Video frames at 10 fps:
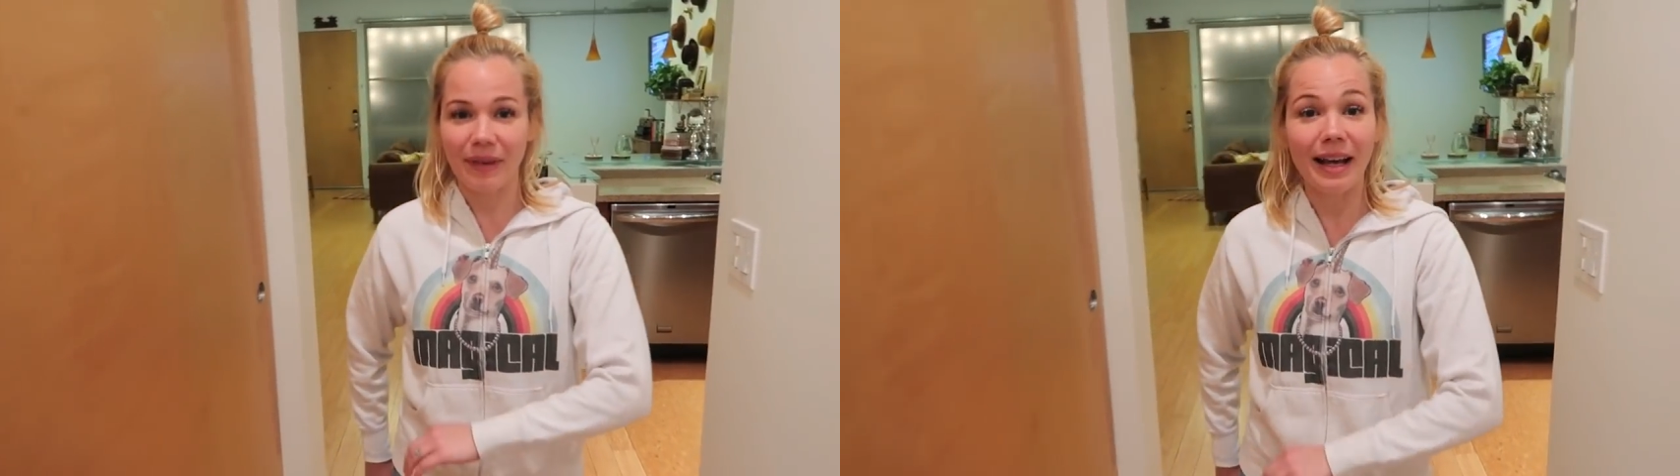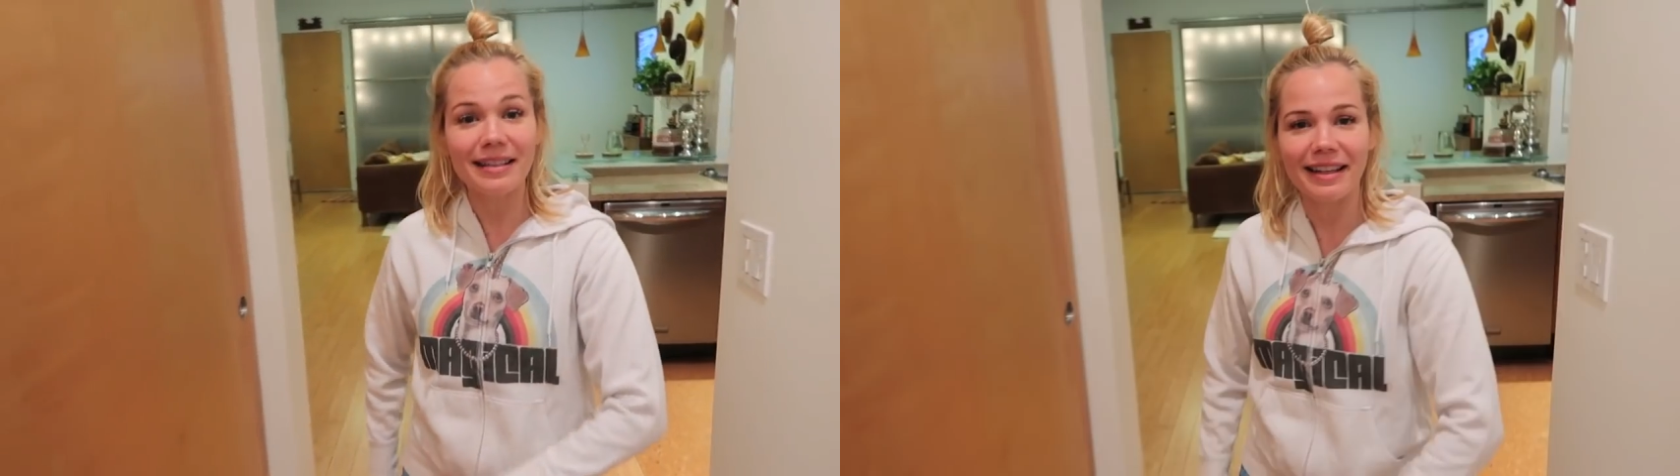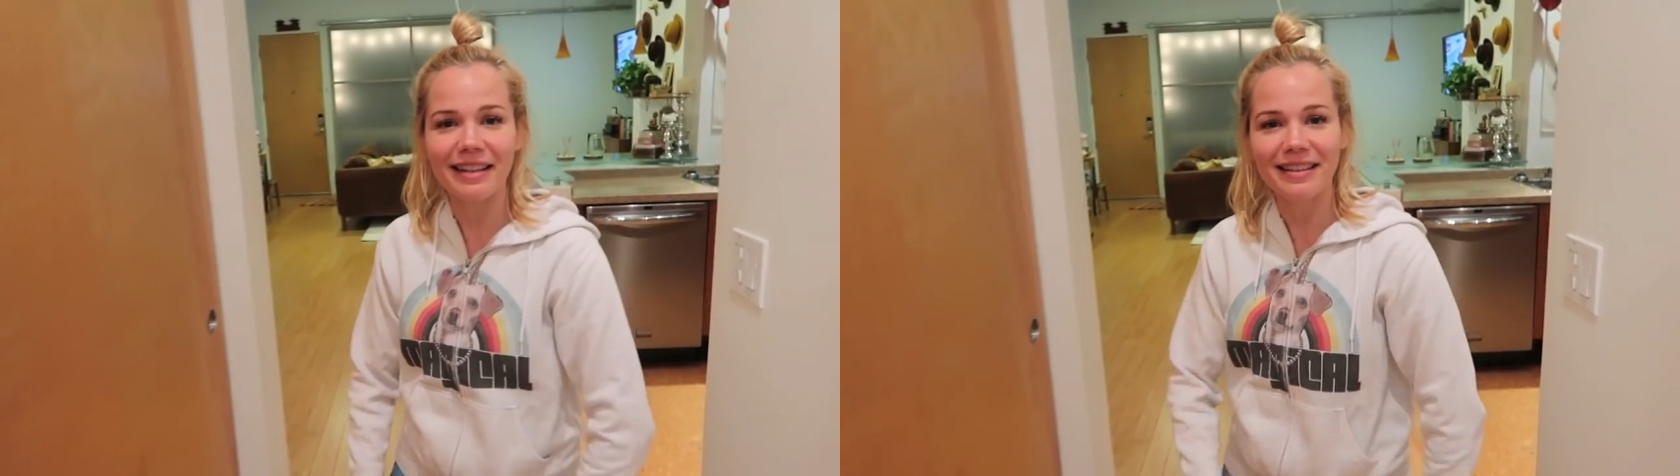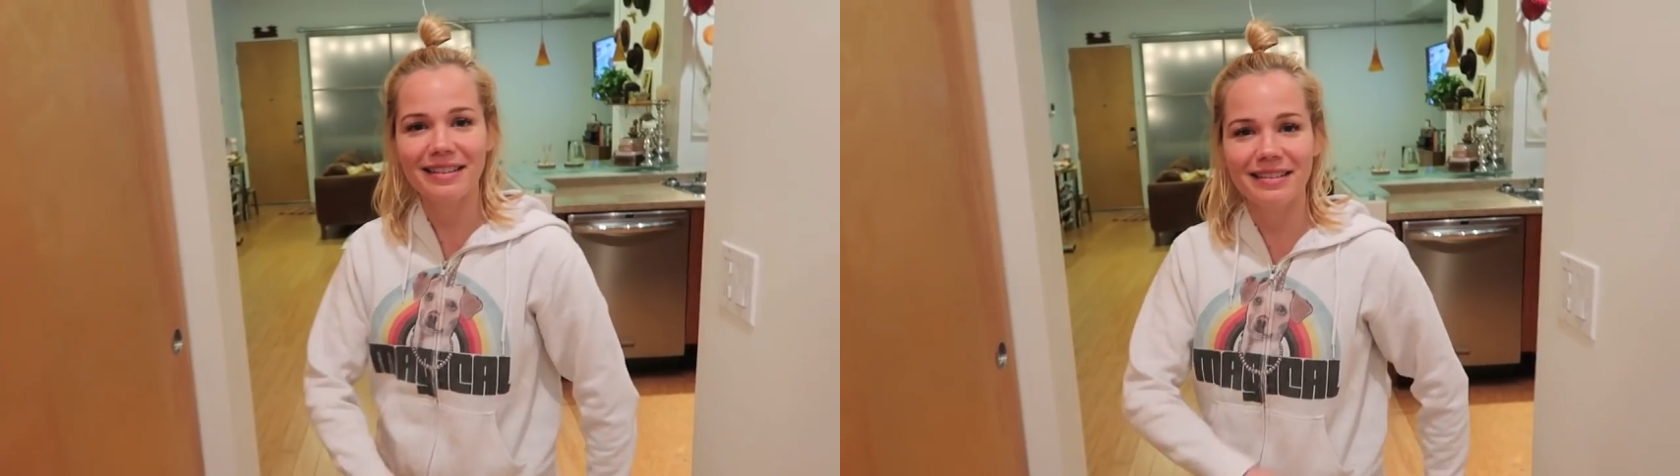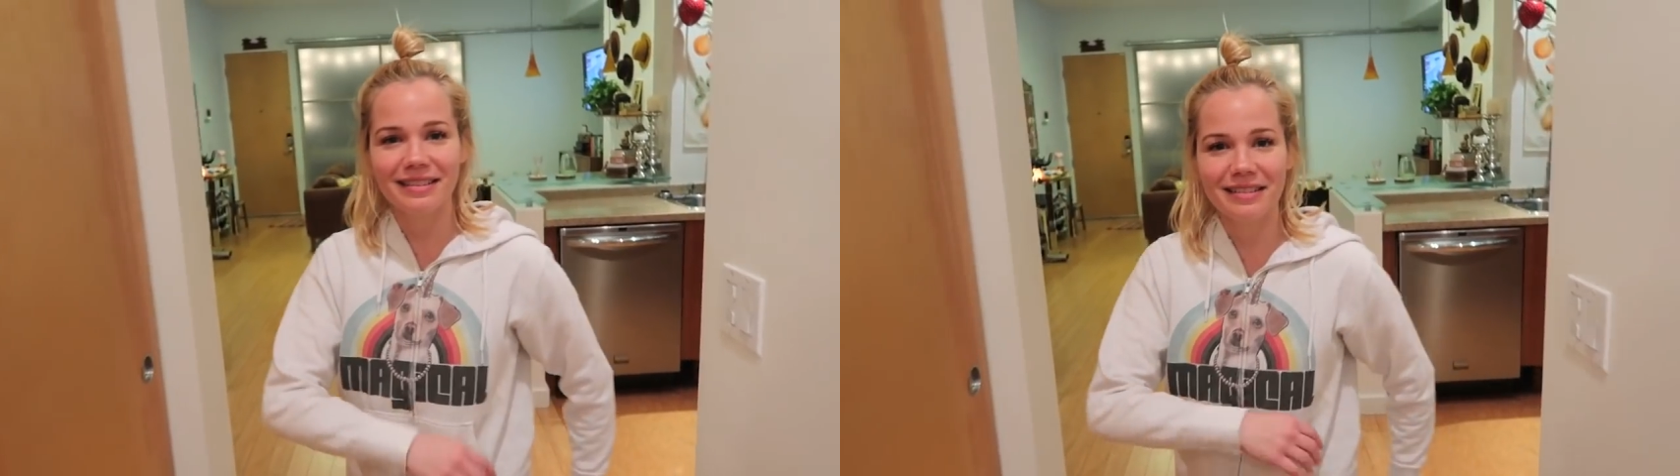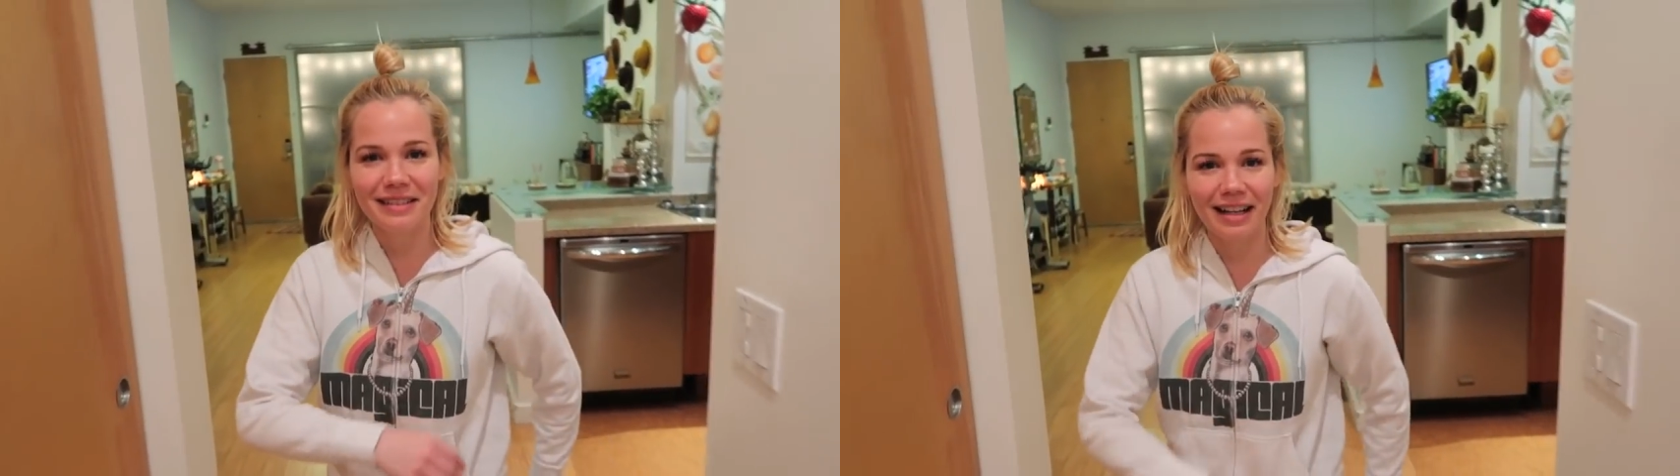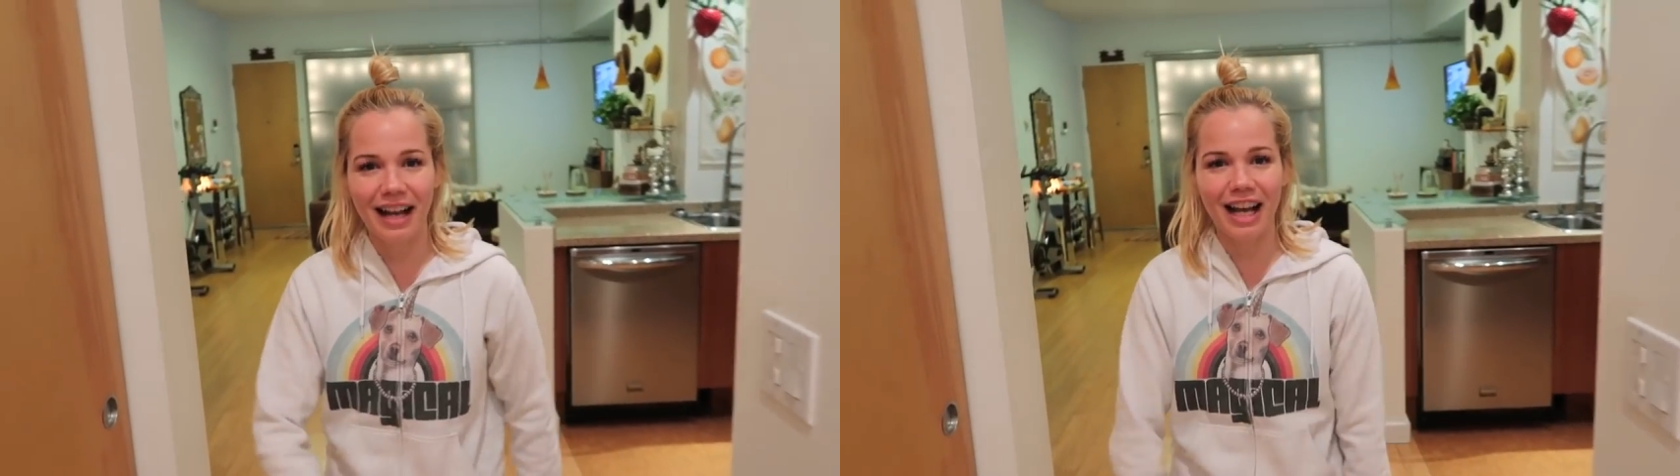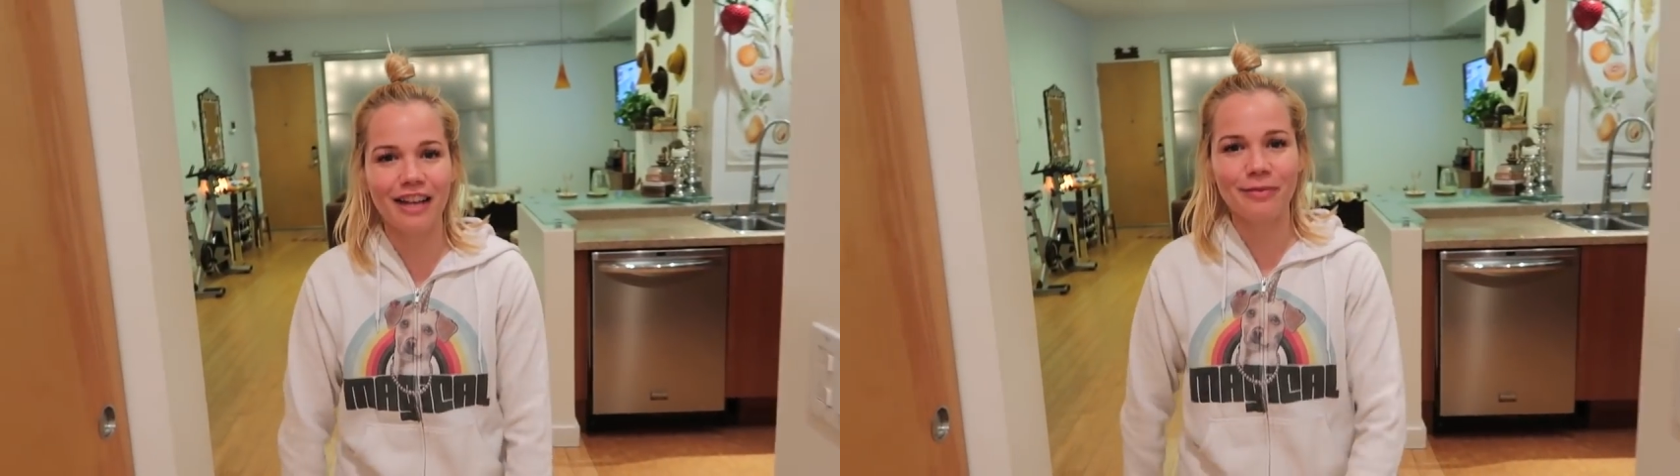I did.
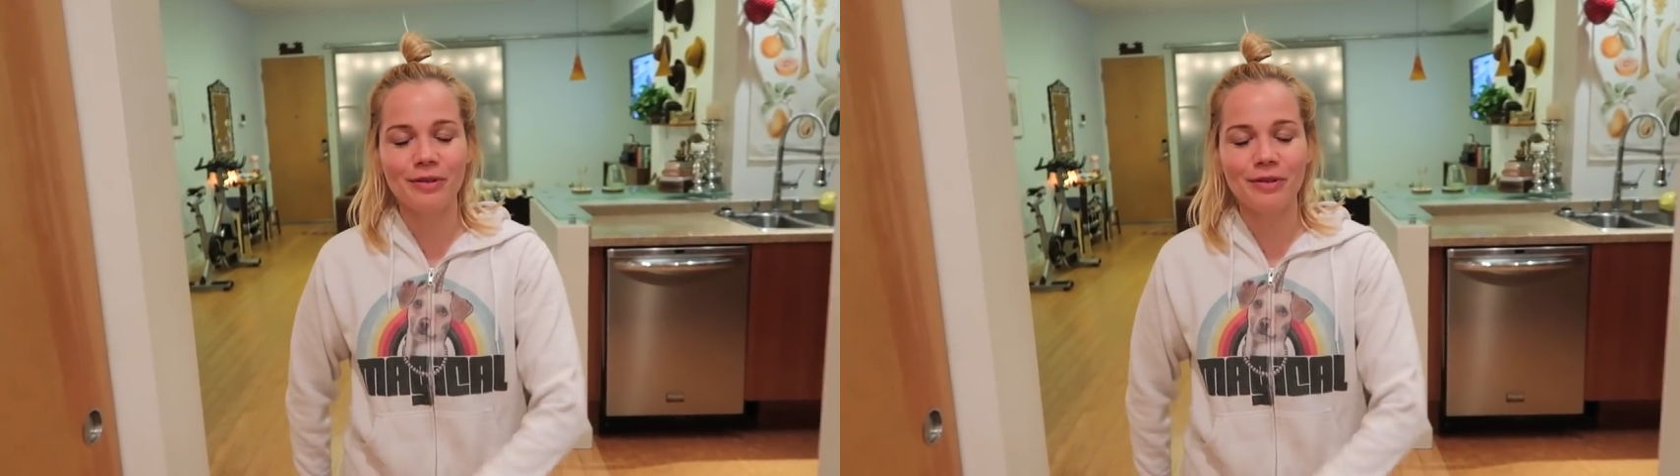I've